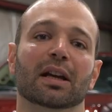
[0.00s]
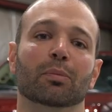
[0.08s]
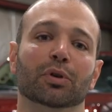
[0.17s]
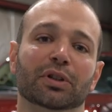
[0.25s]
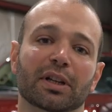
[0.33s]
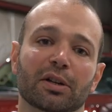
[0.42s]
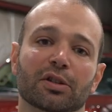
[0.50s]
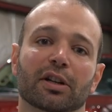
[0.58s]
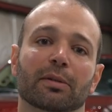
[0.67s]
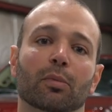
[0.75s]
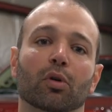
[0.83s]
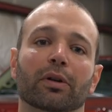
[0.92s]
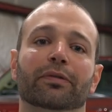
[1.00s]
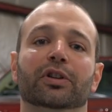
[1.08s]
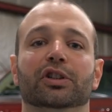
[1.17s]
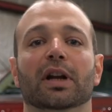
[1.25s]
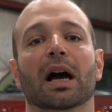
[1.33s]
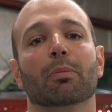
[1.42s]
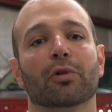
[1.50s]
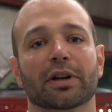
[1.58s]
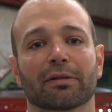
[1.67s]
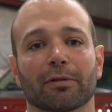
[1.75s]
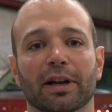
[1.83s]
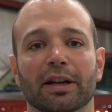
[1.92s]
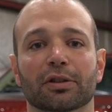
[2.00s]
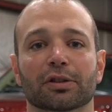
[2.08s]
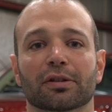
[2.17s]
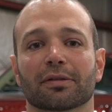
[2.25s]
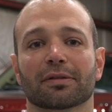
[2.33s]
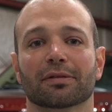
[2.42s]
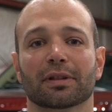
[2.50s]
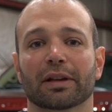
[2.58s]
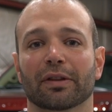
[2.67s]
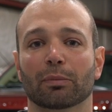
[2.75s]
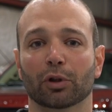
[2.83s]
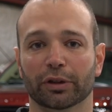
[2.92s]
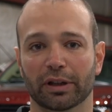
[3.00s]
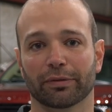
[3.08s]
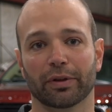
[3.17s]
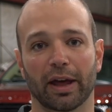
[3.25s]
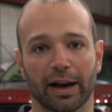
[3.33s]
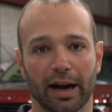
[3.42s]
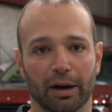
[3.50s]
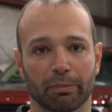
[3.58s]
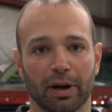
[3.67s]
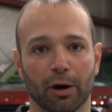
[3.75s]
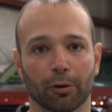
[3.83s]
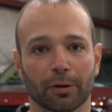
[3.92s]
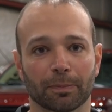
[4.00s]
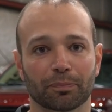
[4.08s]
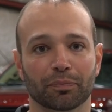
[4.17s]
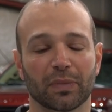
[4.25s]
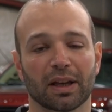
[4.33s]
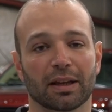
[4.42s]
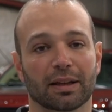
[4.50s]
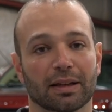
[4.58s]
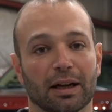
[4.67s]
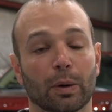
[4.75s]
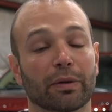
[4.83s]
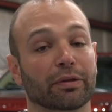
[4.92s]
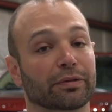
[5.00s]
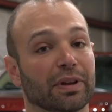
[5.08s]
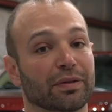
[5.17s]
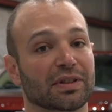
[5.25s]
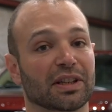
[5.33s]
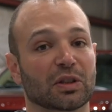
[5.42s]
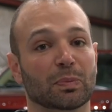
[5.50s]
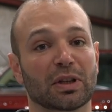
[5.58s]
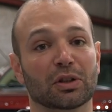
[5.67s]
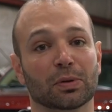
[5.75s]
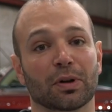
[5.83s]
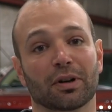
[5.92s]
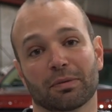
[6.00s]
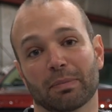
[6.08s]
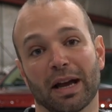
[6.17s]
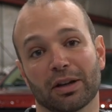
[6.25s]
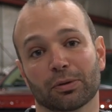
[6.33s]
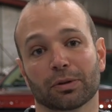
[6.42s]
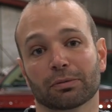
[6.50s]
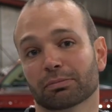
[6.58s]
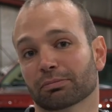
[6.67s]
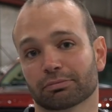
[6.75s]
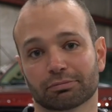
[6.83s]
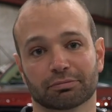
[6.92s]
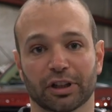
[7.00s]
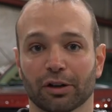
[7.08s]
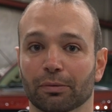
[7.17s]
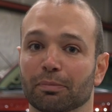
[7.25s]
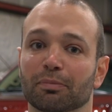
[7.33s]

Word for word: and put the engine in a more efficient operating range if I'm looking for that kind of power. However, if you have a six-speed truck, manual, you know,